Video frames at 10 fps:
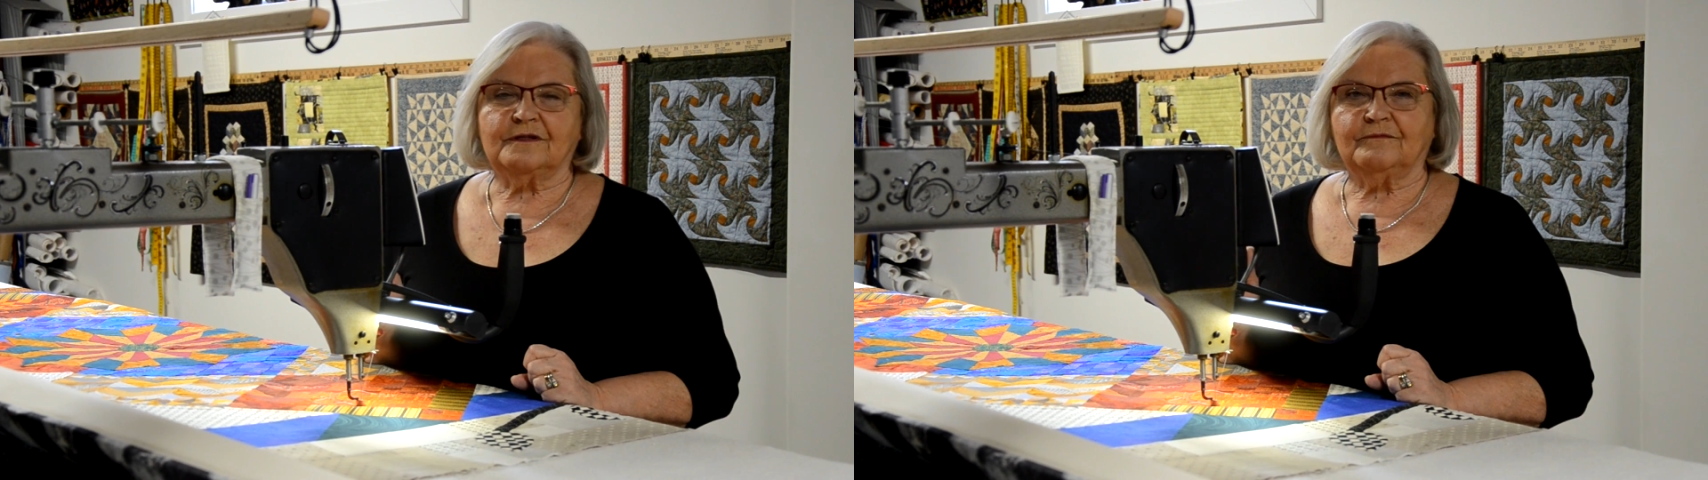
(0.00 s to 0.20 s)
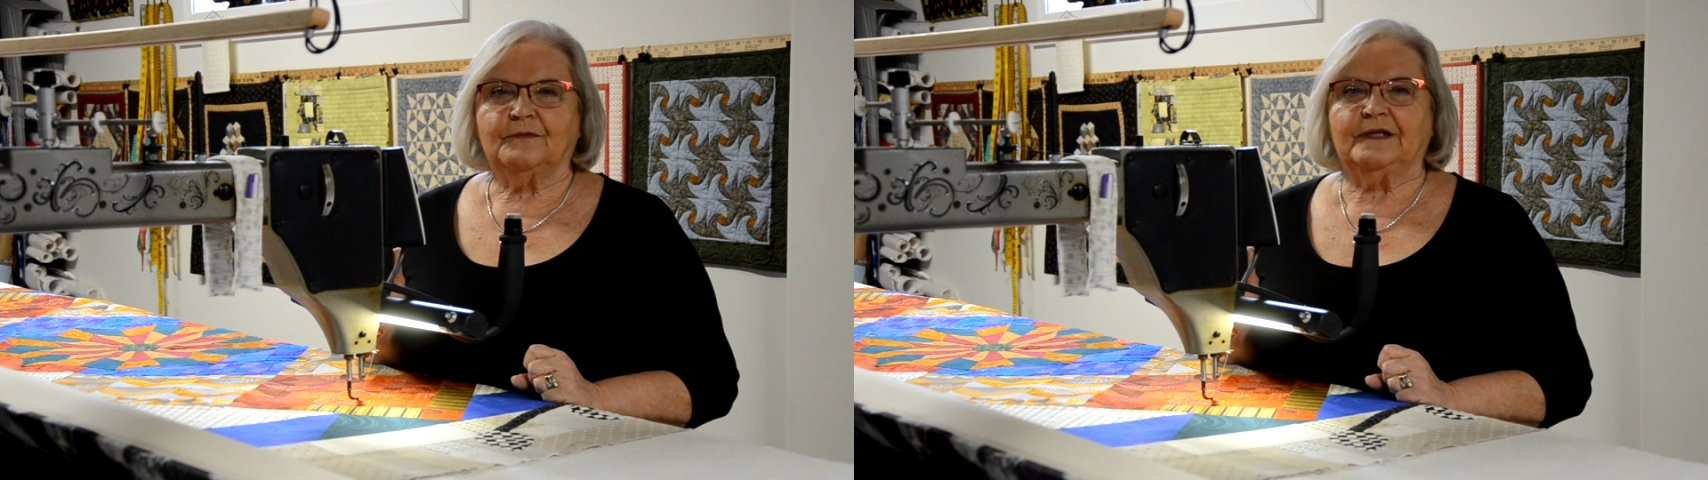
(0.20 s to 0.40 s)

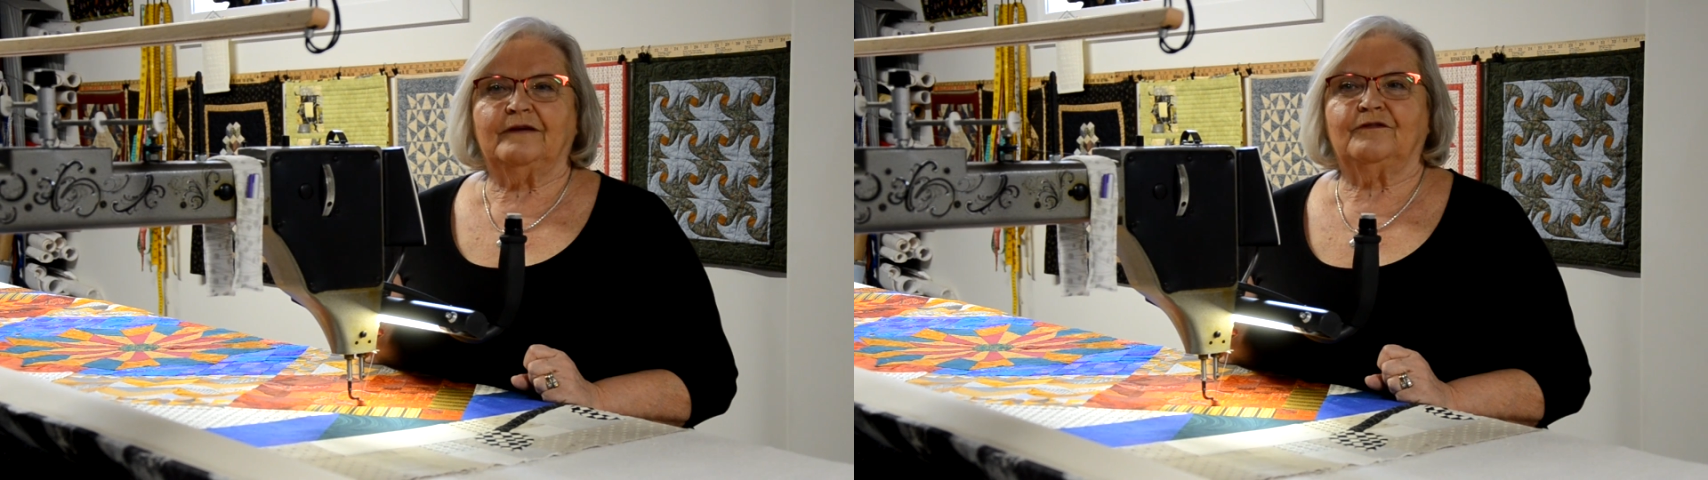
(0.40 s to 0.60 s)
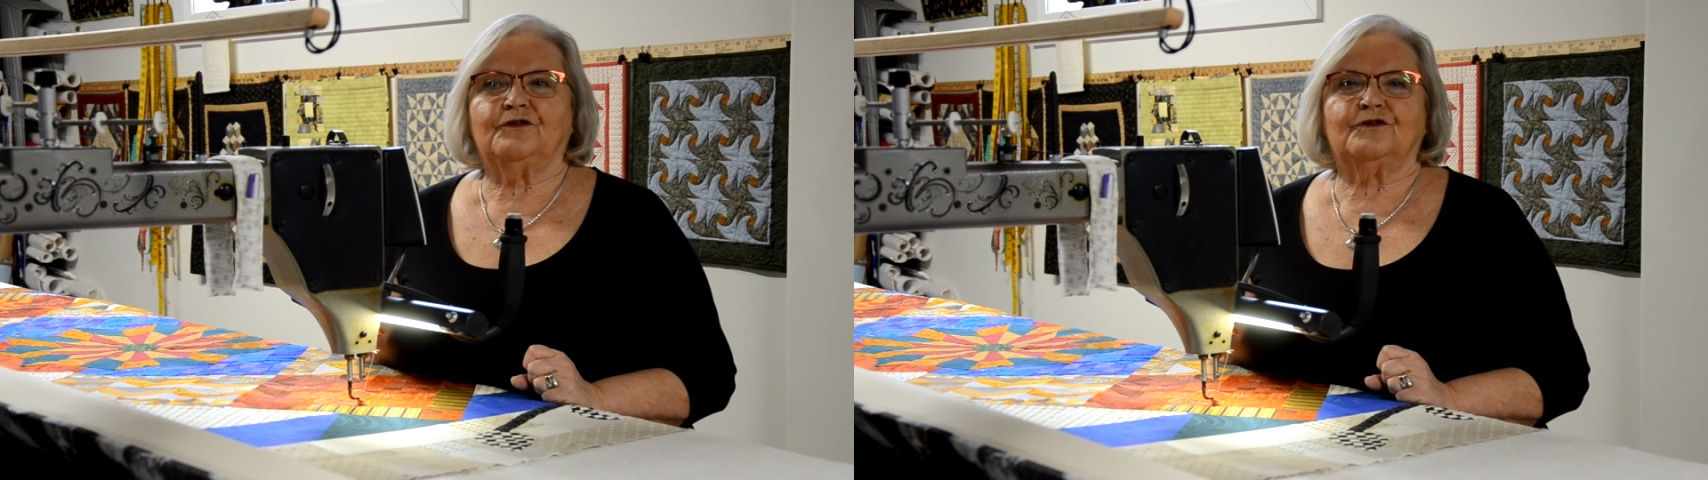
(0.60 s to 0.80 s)

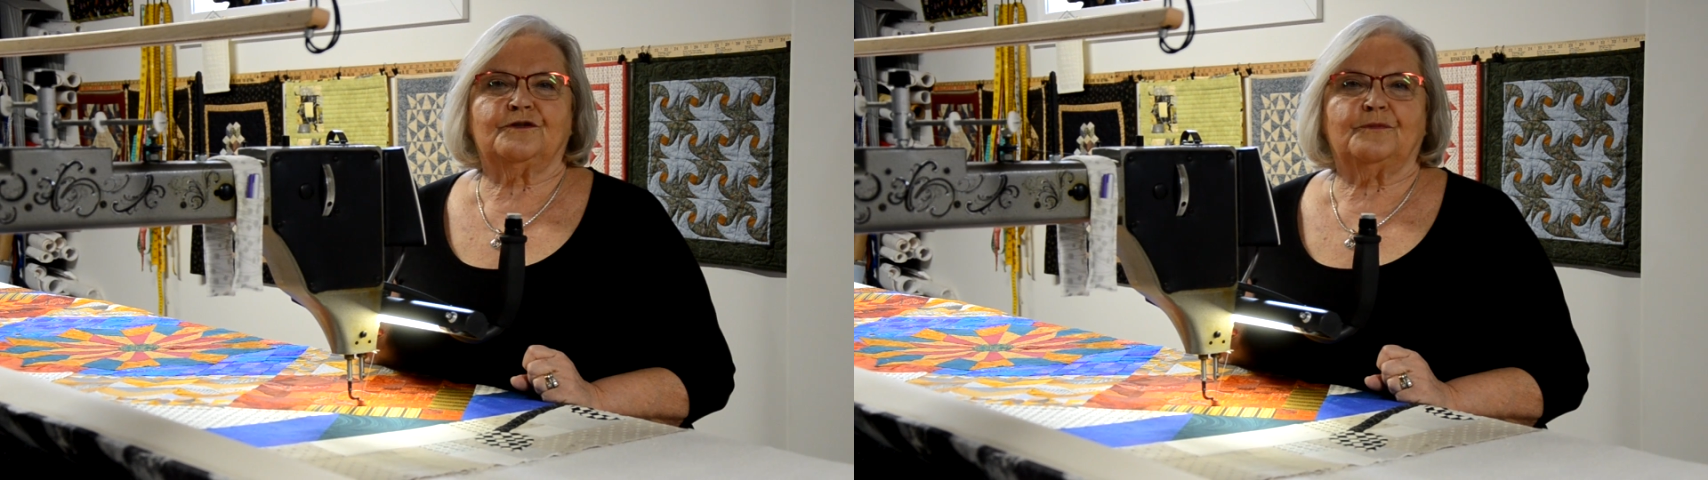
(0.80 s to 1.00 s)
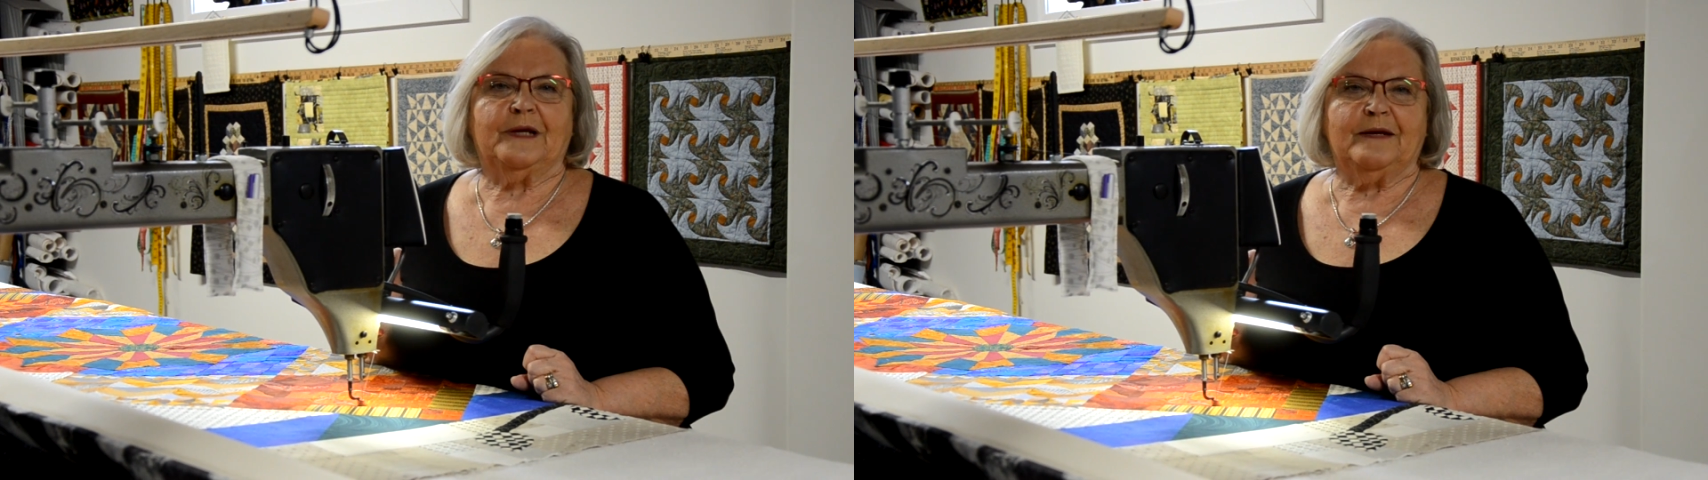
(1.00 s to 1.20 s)
whenever there's a
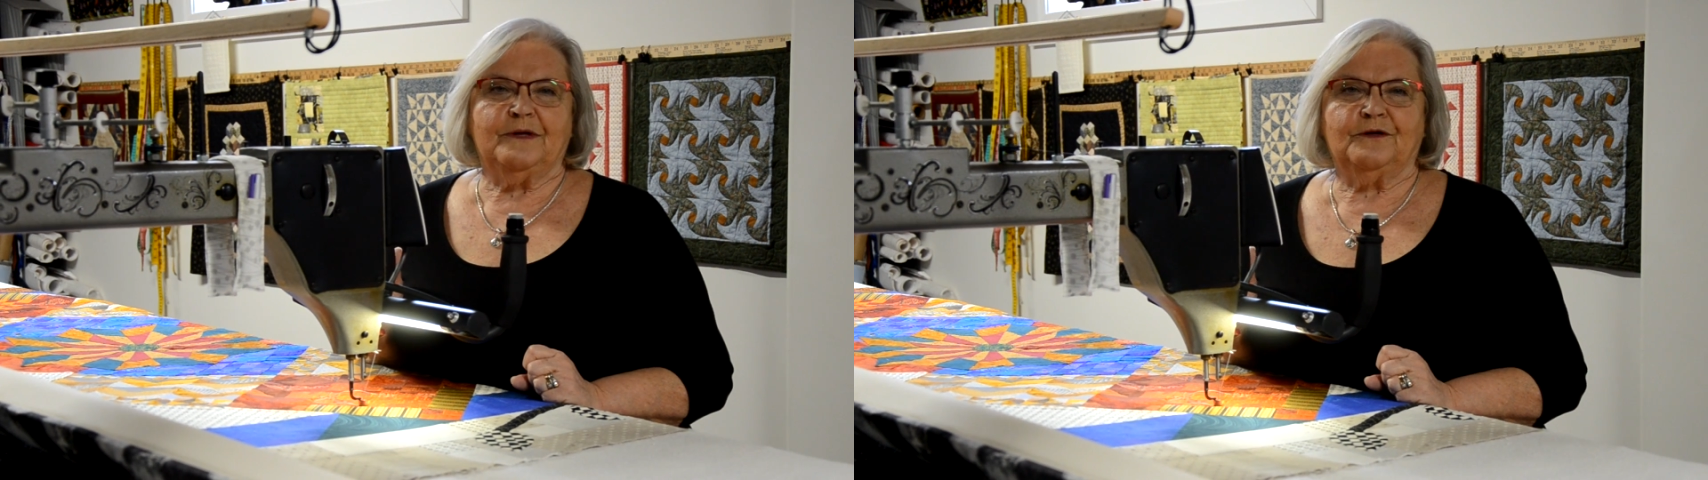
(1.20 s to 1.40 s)
baby